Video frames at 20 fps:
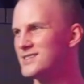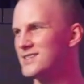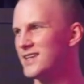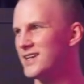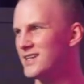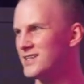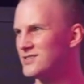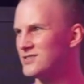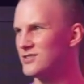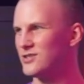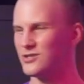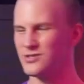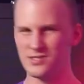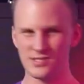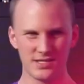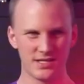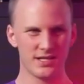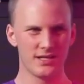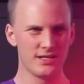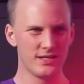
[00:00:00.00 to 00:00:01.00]
the haze
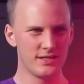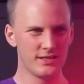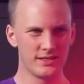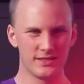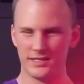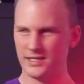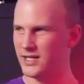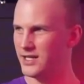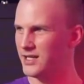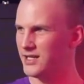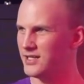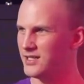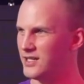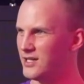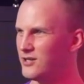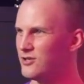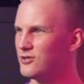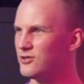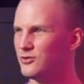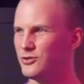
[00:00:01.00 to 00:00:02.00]
starts to get in
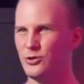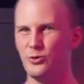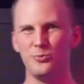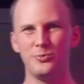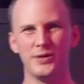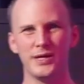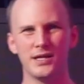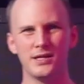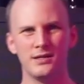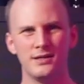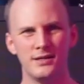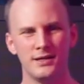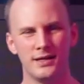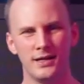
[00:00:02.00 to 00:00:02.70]
here a little bit.